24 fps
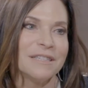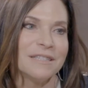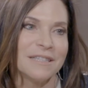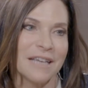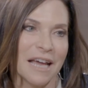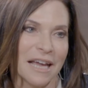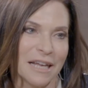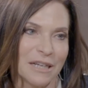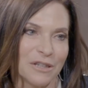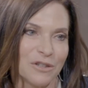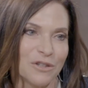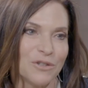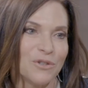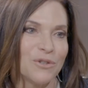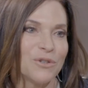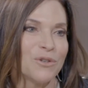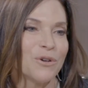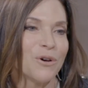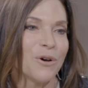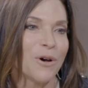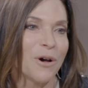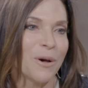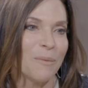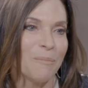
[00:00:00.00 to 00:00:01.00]
a diner
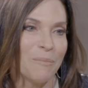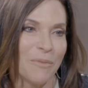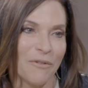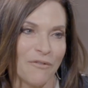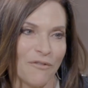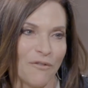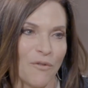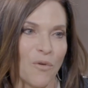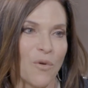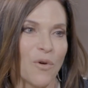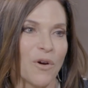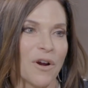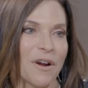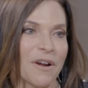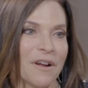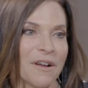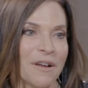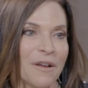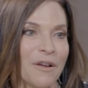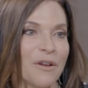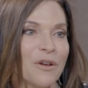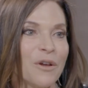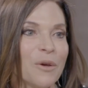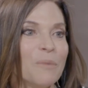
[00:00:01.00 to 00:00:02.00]
store before
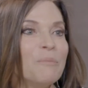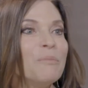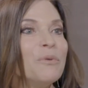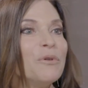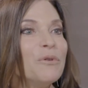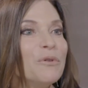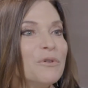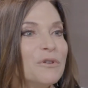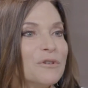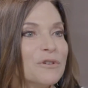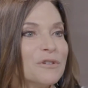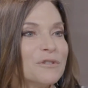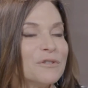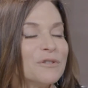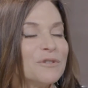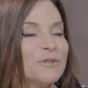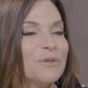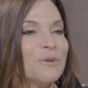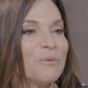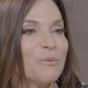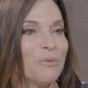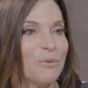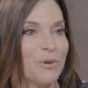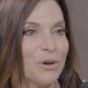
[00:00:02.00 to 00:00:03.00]

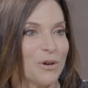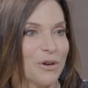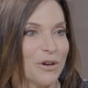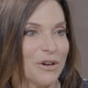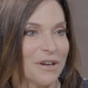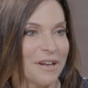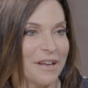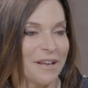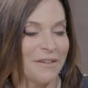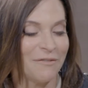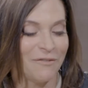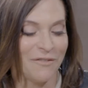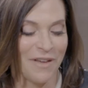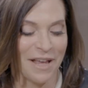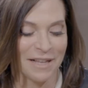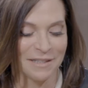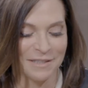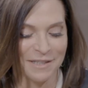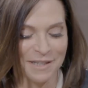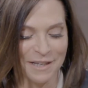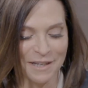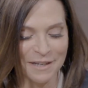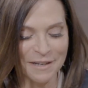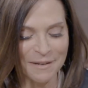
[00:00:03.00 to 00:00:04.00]
computers were
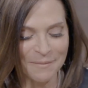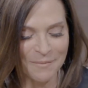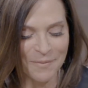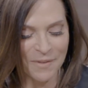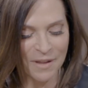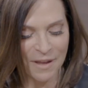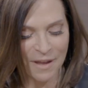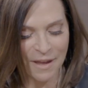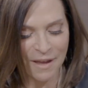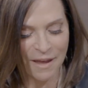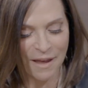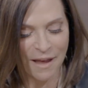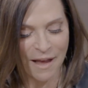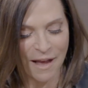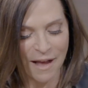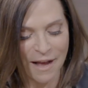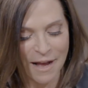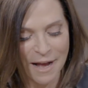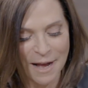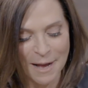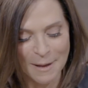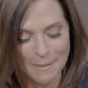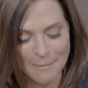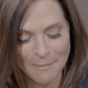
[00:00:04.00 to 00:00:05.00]
invented.
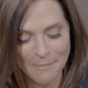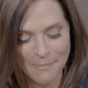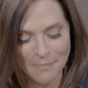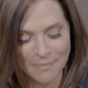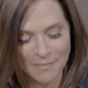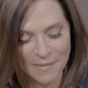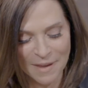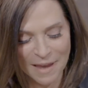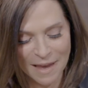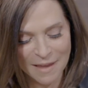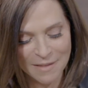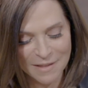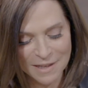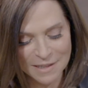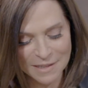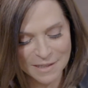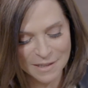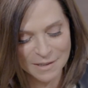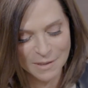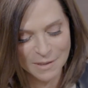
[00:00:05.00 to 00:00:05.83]
And this